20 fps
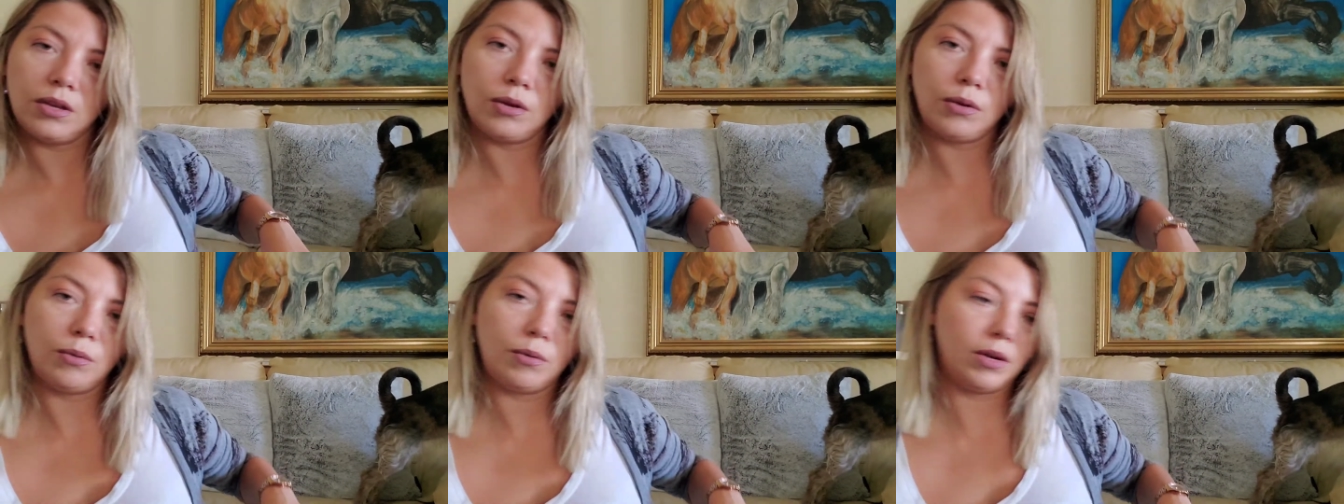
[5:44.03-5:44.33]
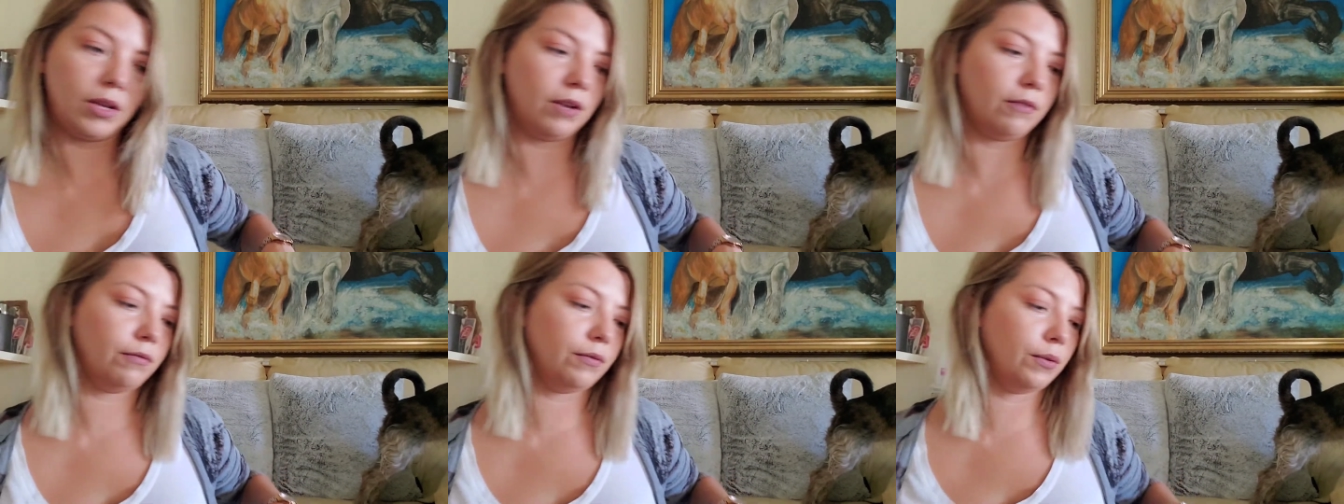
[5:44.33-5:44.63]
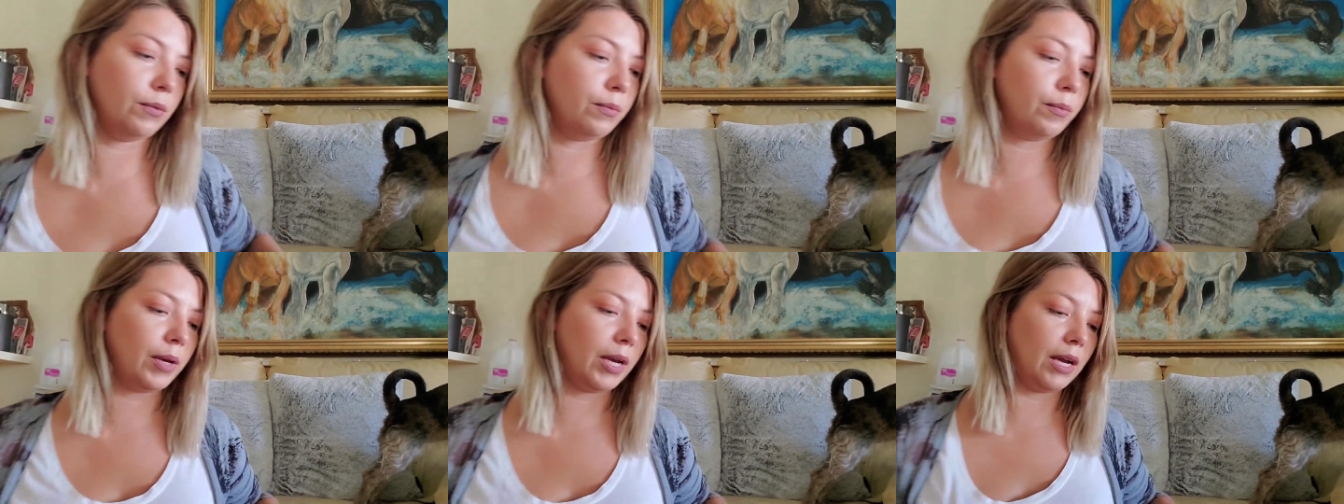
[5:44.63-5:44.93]
Quite a few
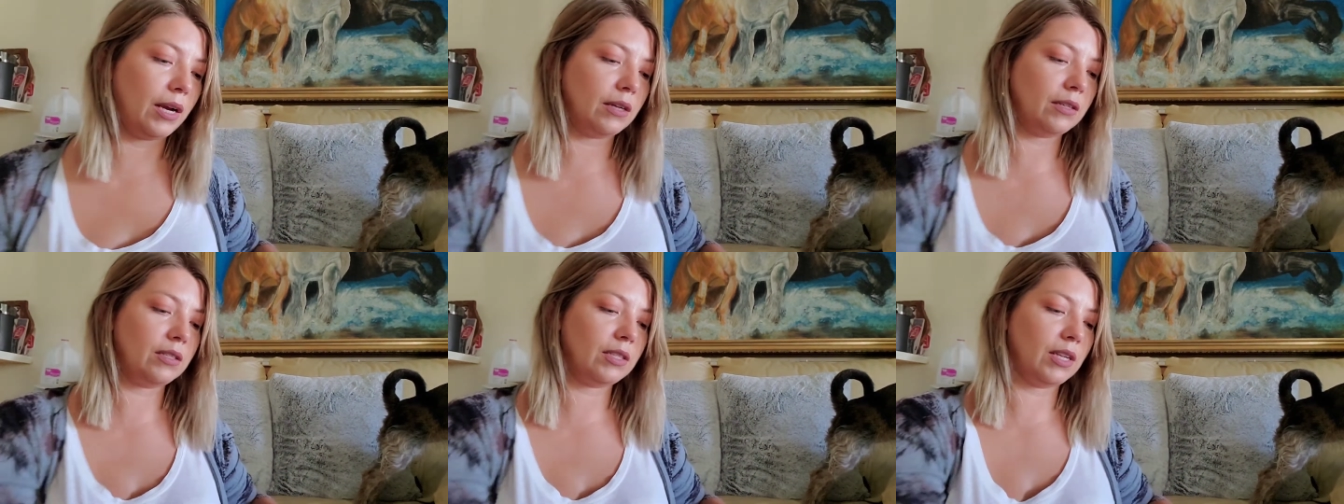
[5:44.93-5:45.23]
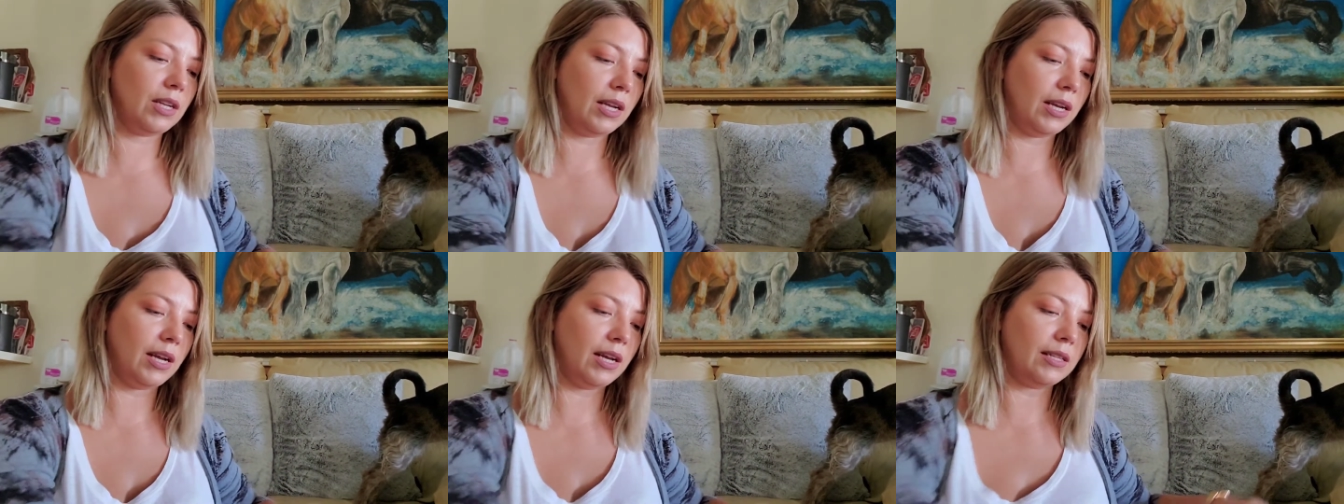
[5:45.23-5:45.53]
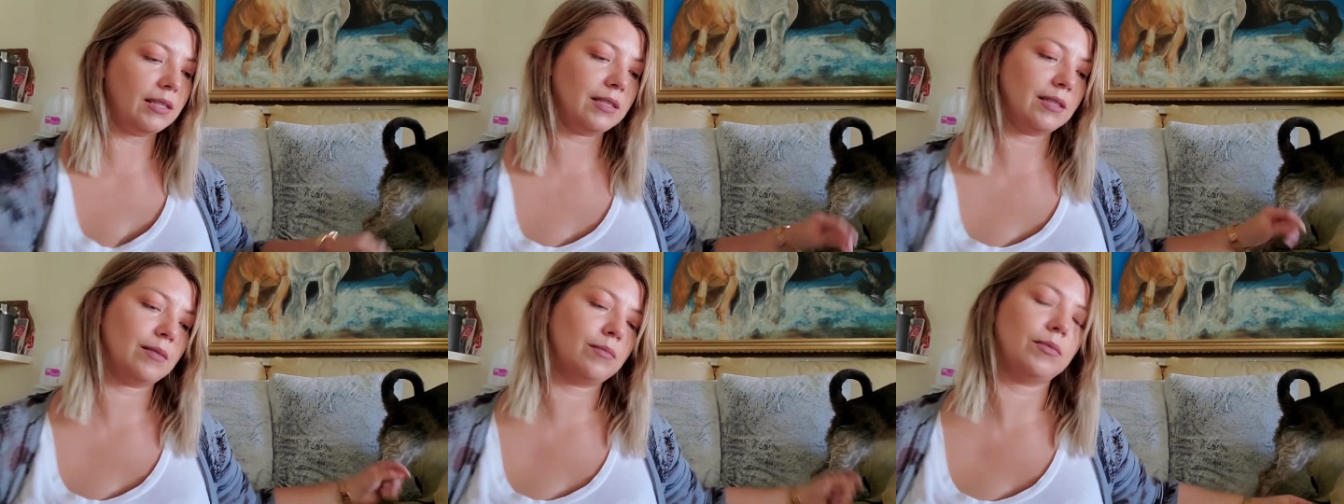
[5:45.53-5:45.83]
pairs. And I got
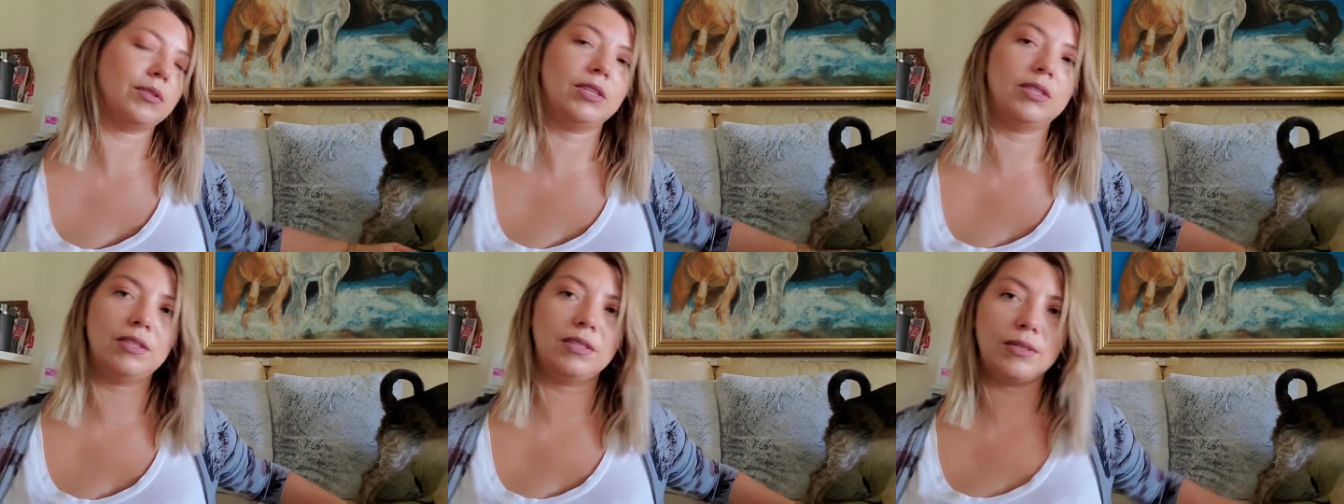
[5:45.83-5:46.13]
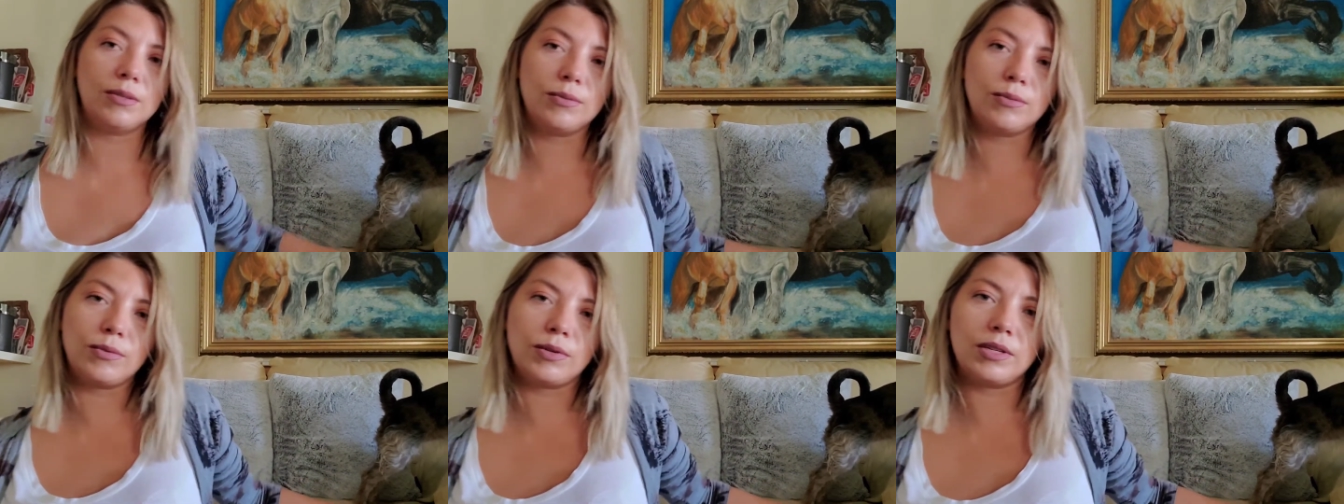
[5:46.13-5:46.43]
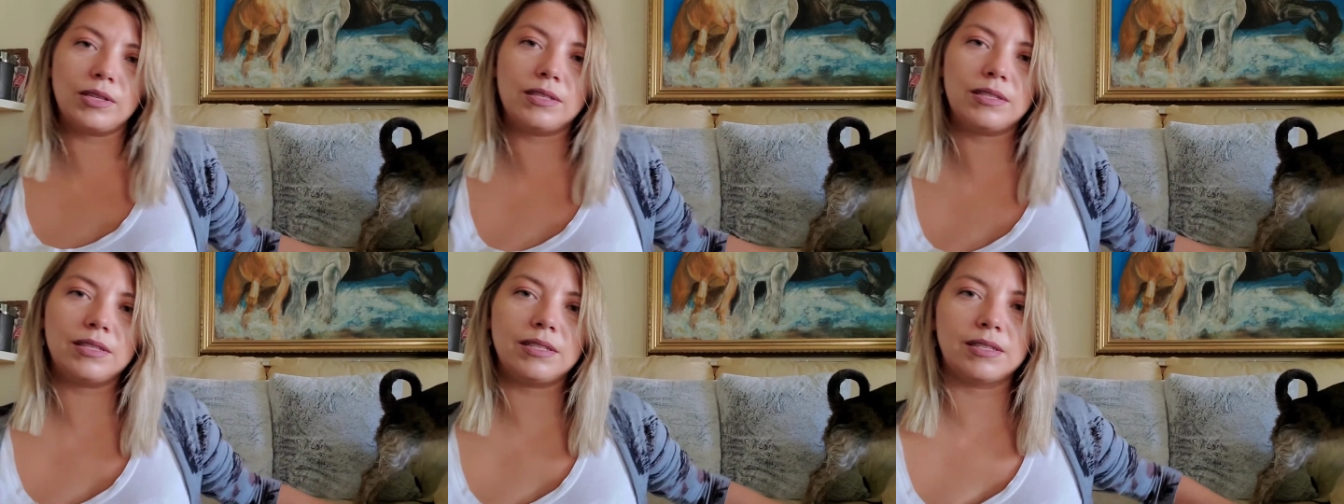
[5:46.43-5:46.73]
some decent
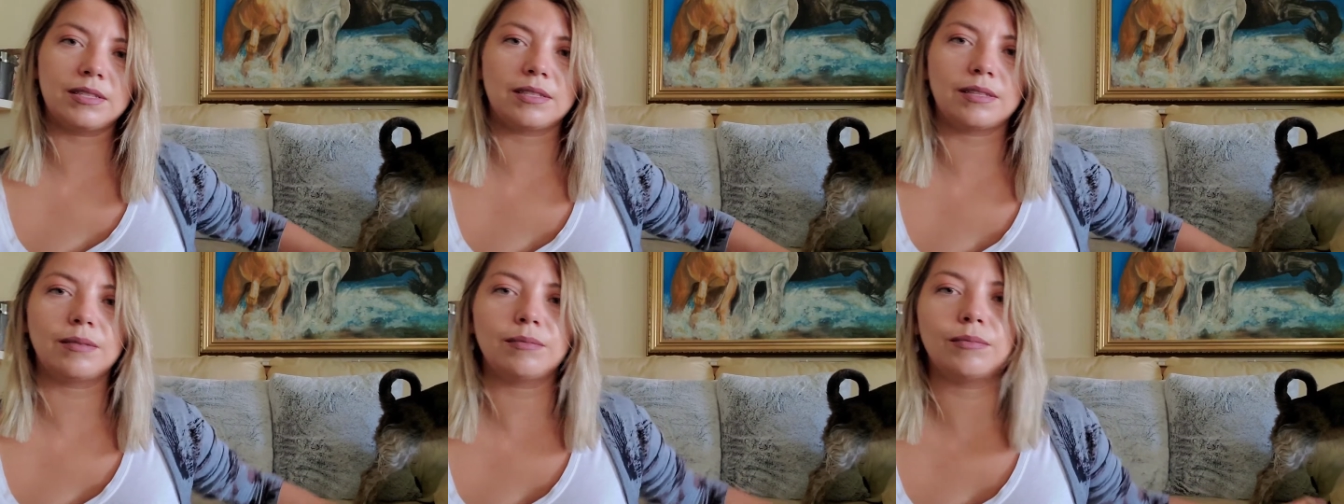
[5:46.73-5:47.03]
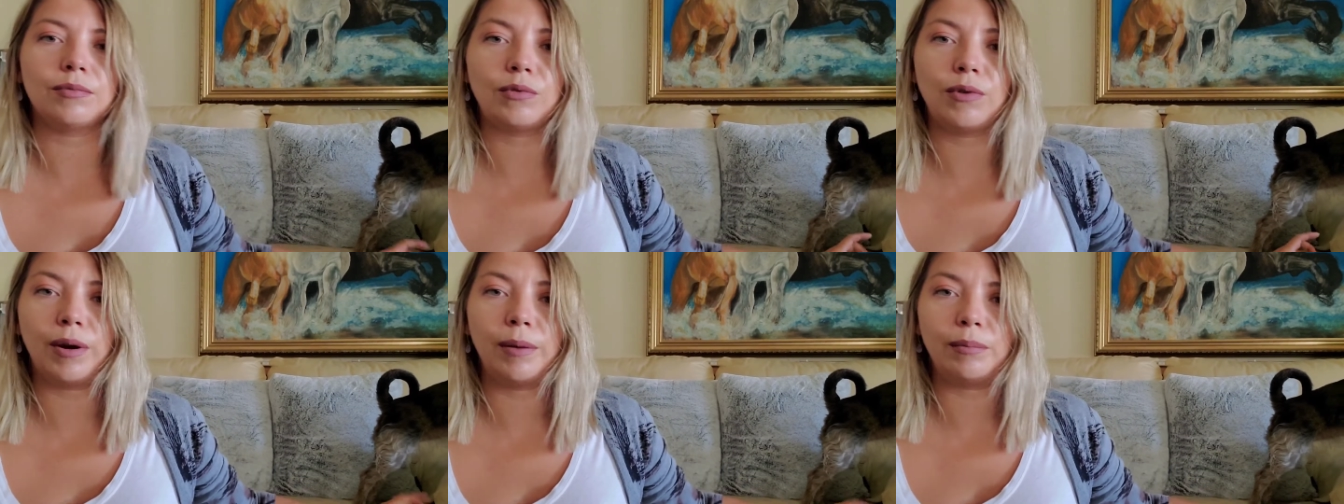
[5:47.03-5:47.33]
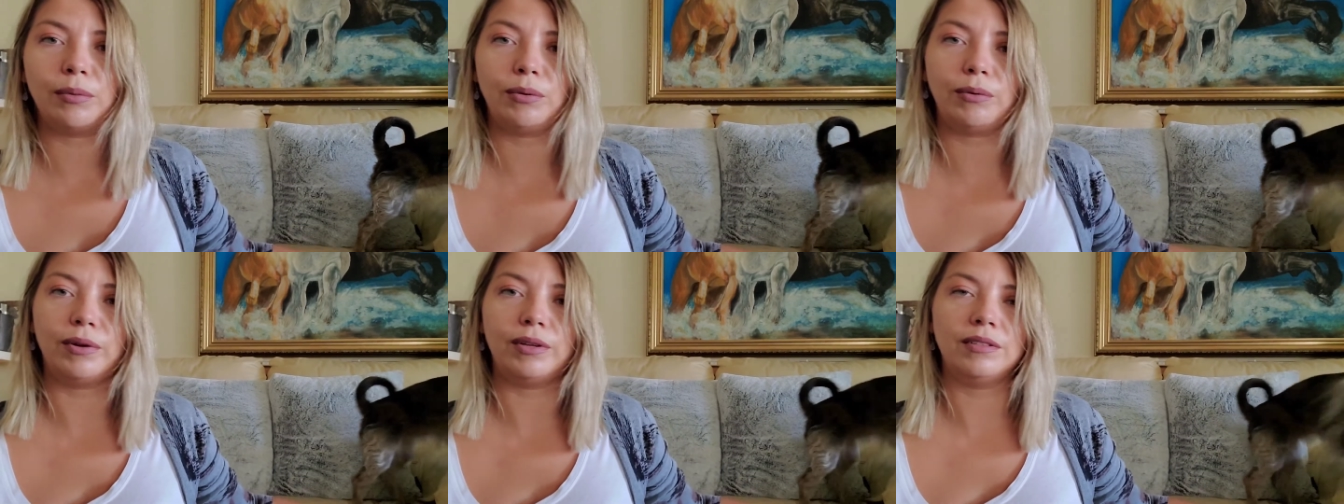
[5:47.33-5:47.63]
ones and some
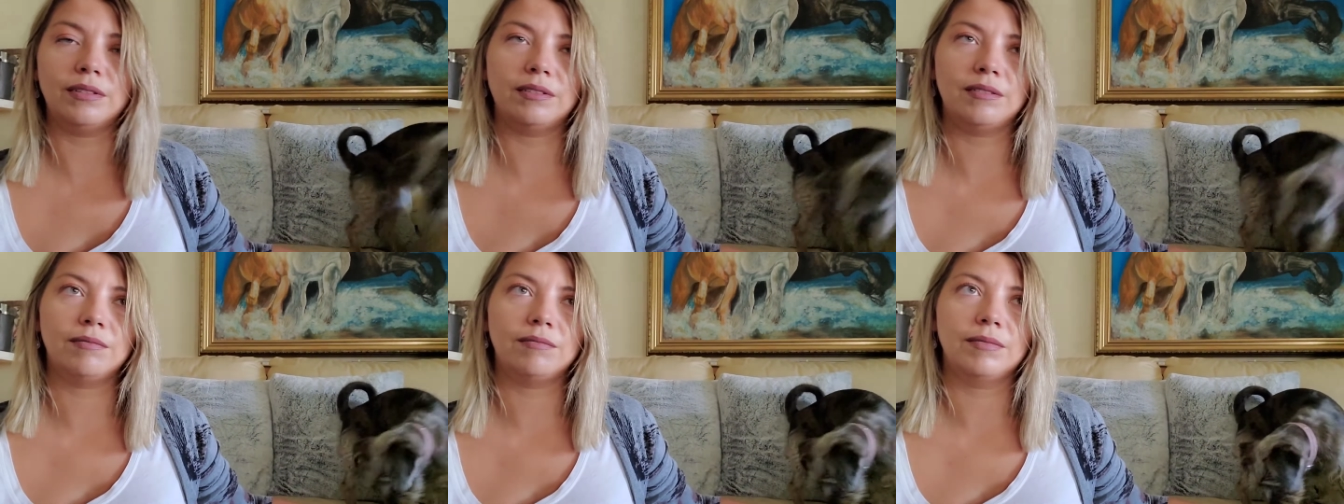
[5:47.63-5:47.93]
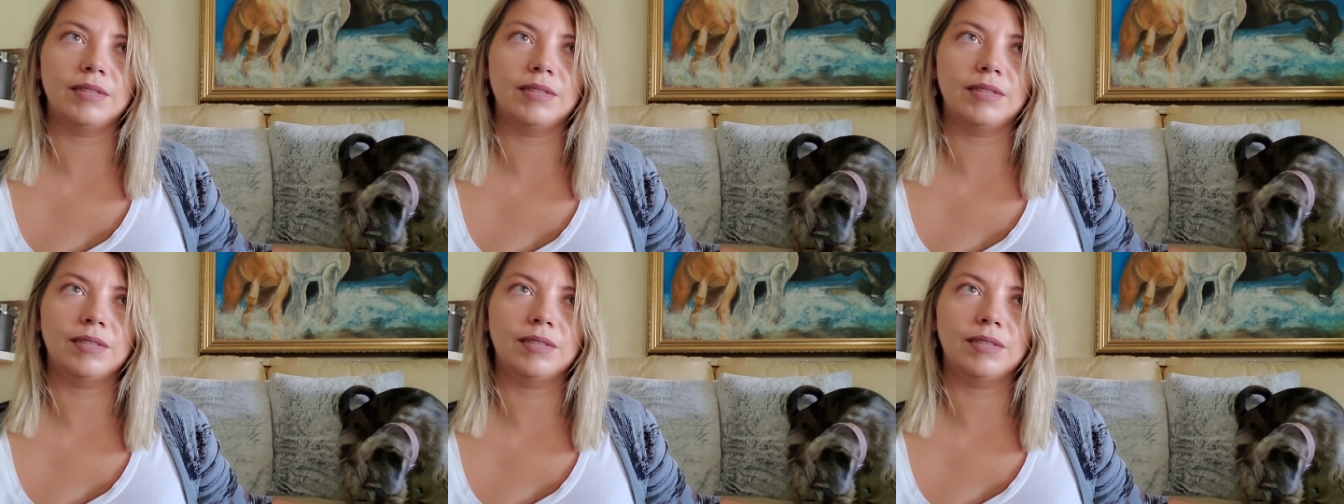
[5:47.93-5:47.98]
crappy ones.